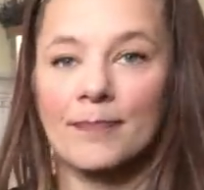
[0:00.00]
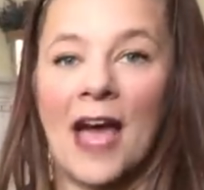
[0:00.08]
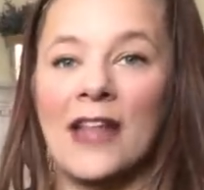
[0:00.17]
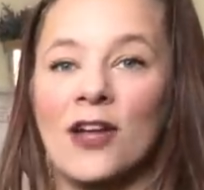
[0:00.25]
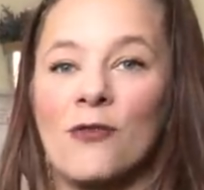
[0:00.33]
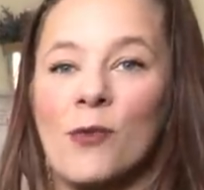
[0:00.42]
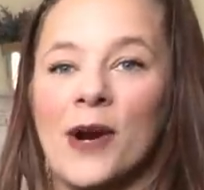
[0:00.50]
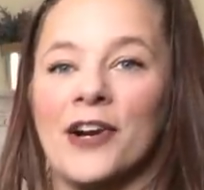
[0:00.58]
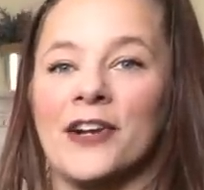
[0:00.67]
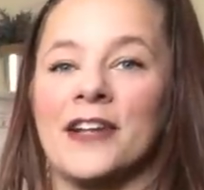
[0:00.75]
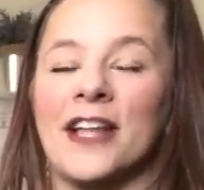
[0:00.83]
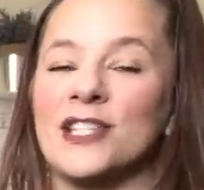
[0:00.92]
I love
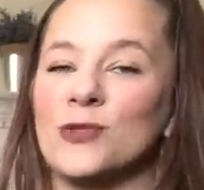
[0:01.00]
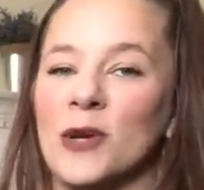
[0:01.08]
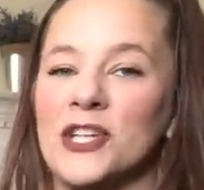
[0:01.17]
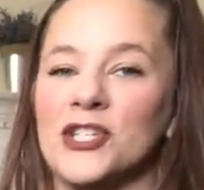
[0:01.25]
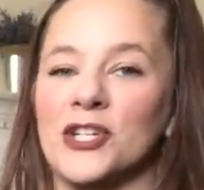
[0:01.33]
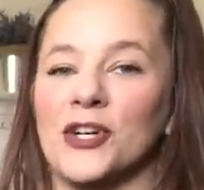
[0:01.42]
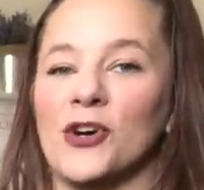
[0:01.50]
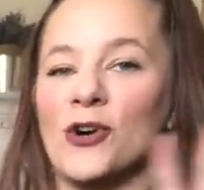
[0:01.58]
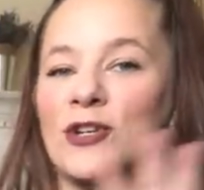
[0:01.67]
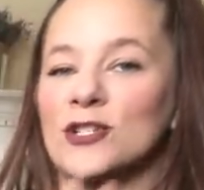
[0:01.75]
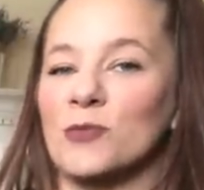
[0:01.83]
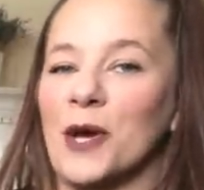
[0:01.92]
wearing a sweatshirt
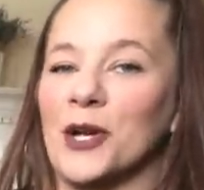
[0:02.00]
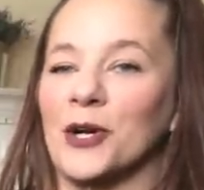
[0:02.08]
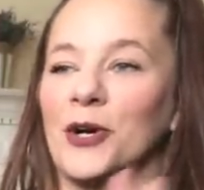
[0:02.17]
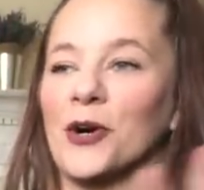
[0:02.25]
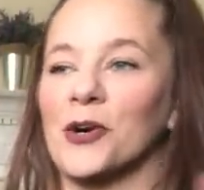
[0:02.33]
or a sweater